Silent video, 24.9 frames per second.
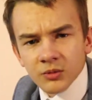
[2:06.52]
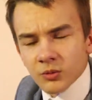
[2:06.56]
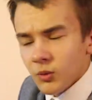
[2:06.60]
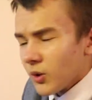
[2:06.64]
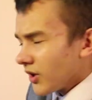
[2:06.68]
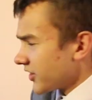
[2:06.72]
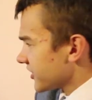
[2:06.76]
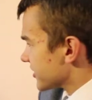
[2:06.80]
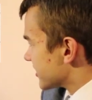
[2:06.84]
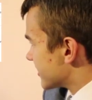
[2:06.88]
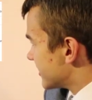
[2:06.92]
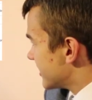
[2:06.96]

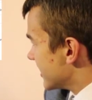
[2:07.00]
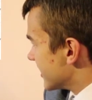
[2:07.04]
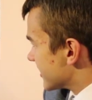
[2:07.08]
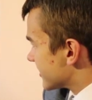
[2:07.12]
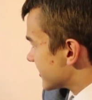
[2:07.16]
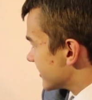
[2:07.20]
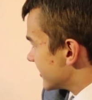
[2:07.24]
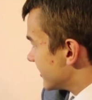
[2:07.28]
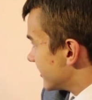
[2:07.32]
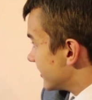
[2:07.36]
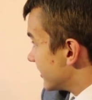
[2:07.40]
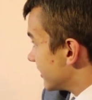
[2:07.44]
What's
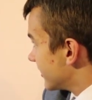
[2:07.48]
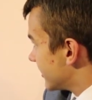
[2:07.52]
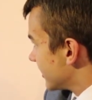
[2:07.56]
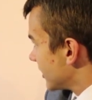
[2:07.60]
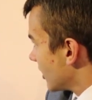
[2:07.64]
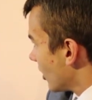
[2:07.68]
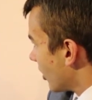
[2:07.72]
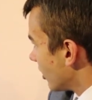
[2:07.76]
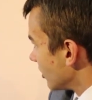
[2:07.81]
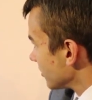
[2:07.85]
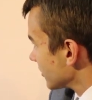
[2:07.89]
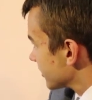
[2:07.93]
this?
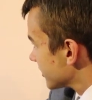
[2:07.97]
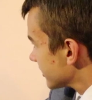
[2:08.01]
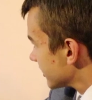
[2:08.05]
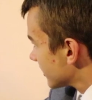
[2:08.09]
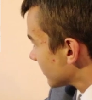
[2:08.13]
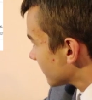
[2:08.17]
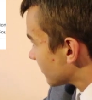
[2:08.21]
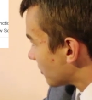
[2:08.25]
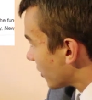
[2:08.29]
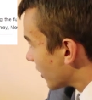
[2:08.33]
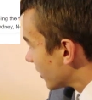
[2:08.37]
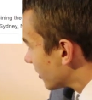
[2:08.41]
The
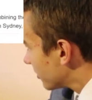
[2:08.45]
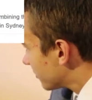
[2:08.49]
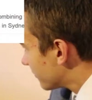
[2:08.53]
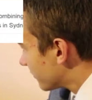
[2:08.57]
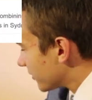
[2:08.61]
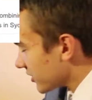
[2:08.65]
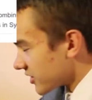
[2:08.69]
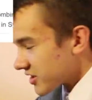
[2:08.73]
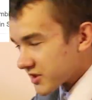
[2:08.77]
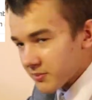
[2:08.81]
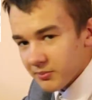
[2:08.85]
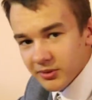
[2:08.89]
alternate word
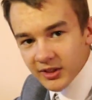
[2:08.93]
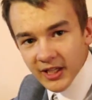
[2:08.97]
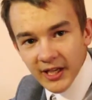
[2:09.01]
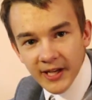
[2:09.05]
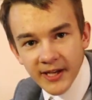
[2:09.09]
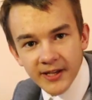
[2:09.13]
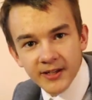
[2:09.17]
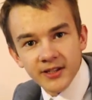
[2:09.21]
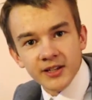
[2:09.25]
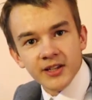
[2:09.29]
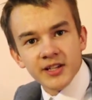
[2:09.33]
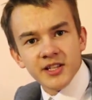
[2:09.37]
for
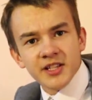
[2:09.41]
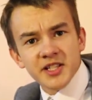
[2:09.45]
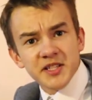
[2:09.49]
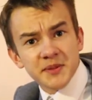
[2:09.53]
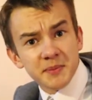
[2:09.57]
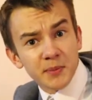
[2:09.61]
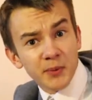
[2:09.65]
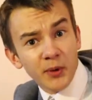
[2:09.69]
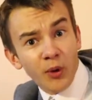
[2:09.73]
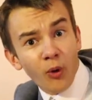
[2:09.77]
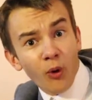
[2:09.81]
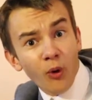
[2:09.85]
splayed?
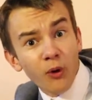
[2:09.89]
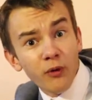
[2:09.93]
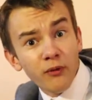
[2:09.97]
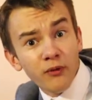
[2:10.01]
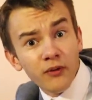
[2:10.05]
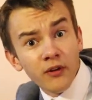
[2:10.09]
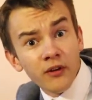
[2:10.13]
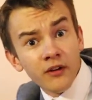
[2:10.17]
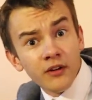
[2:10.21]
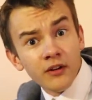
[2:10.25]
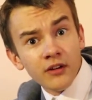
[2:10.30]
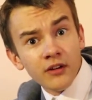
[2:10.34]
North?